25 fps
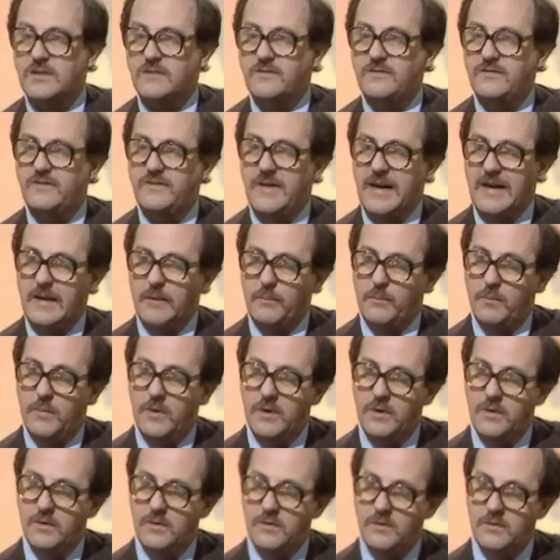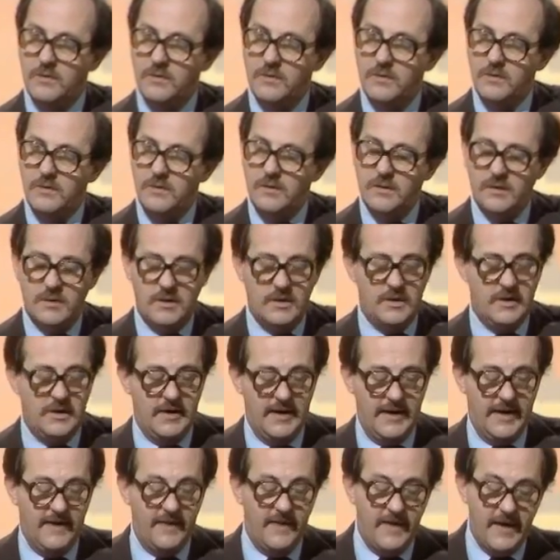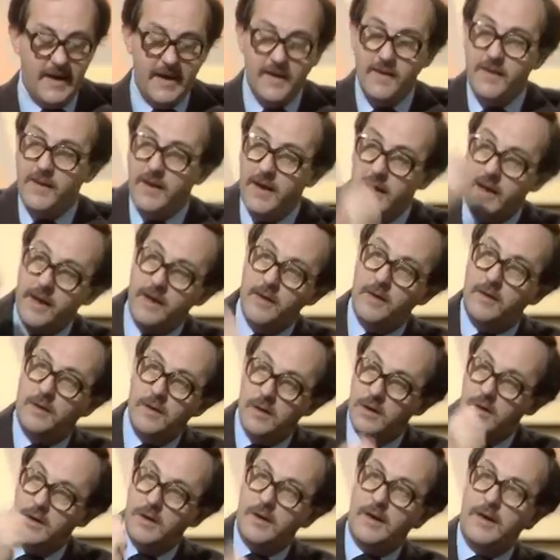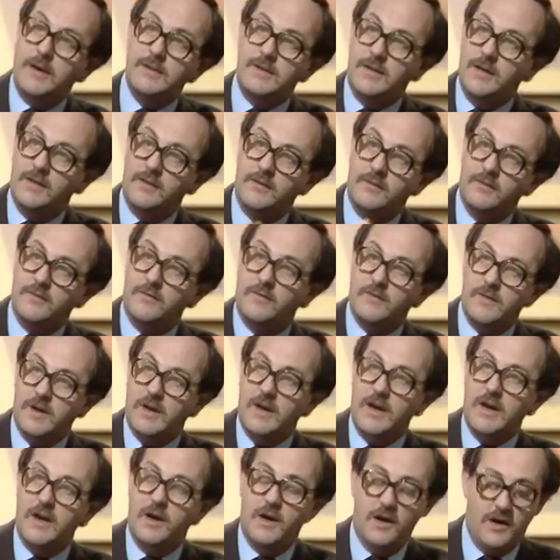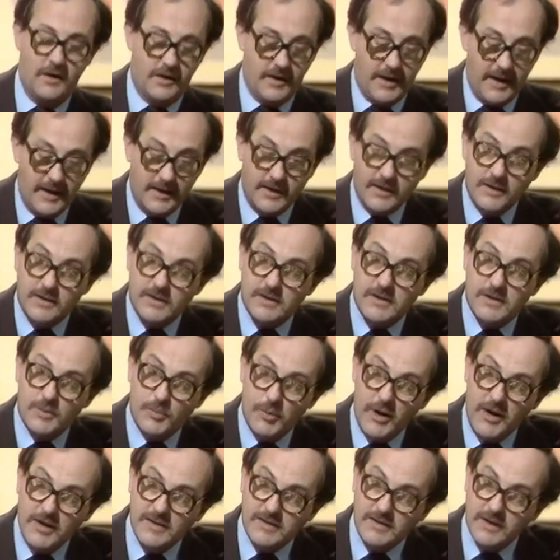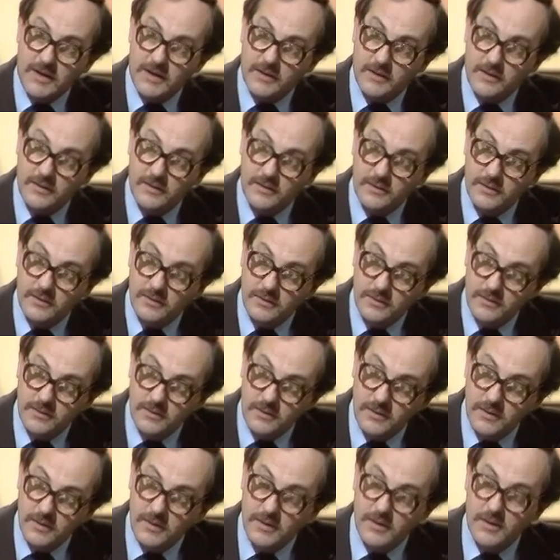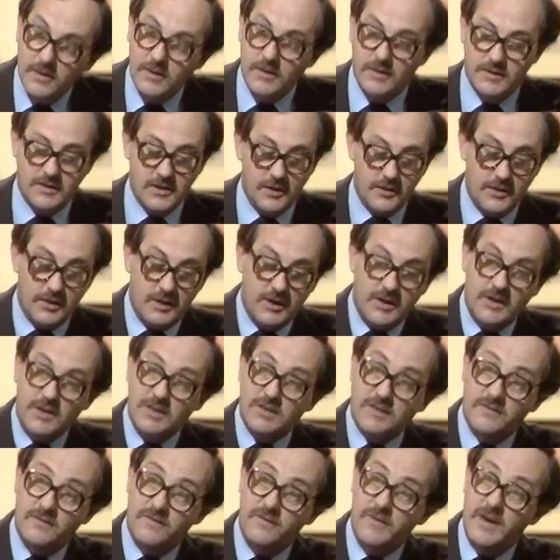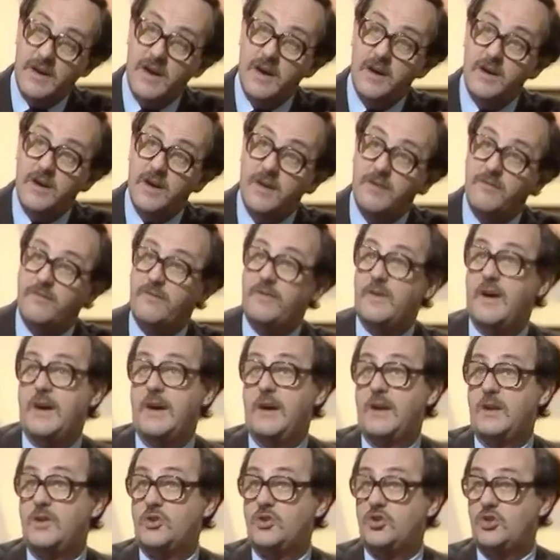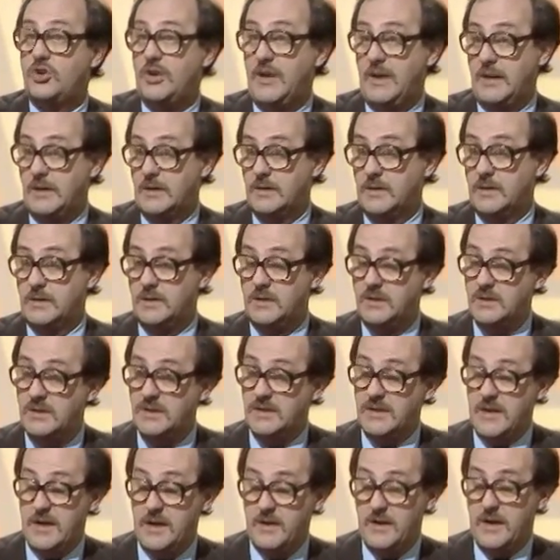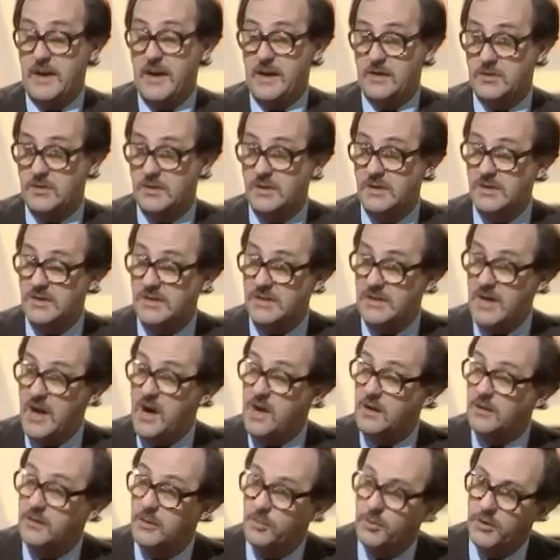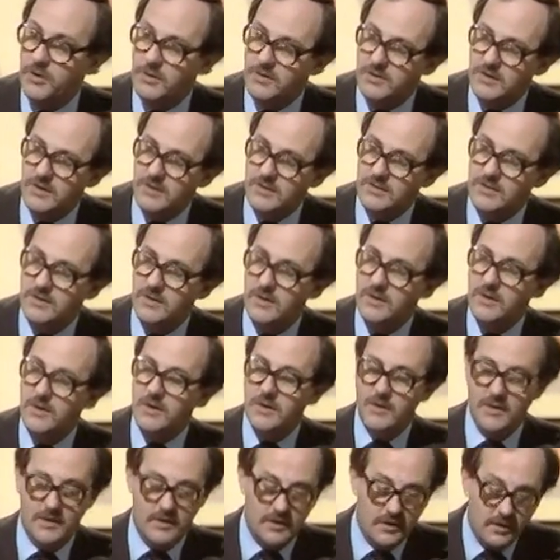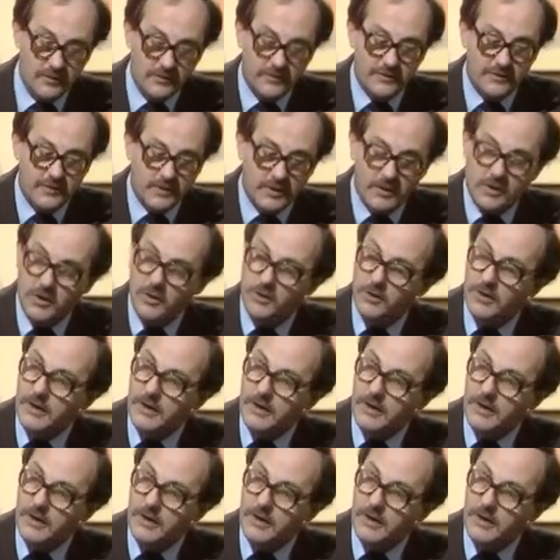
of vellum, and then they hit it very hard, and it spreads it so that it is a very fine sheet. And this is how they actually start the process of gold